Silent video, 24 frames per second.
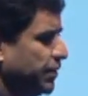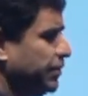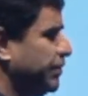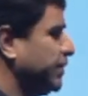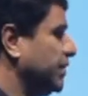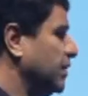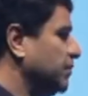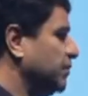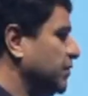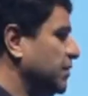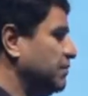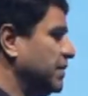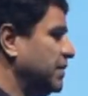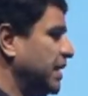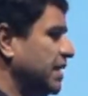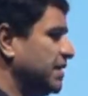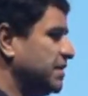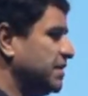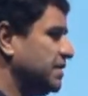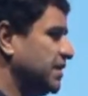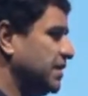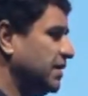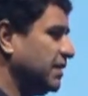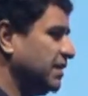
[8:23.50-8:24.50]
Query
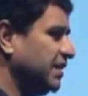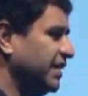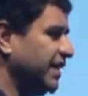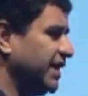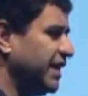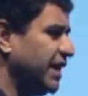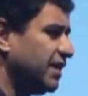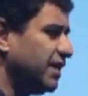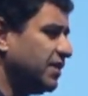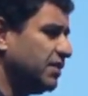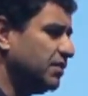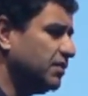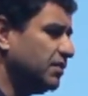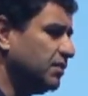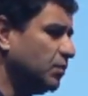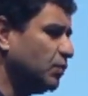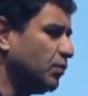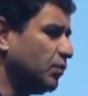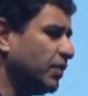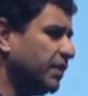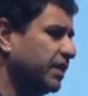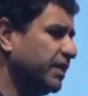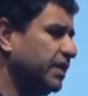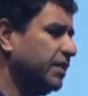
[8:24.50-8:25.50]
Optimizer, they are not
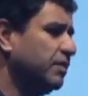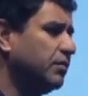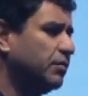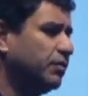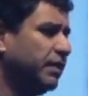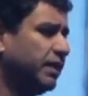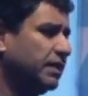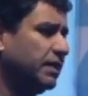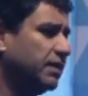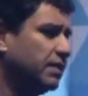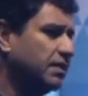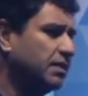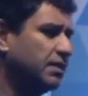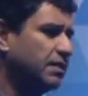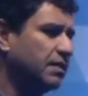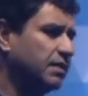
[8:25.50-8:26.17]
working with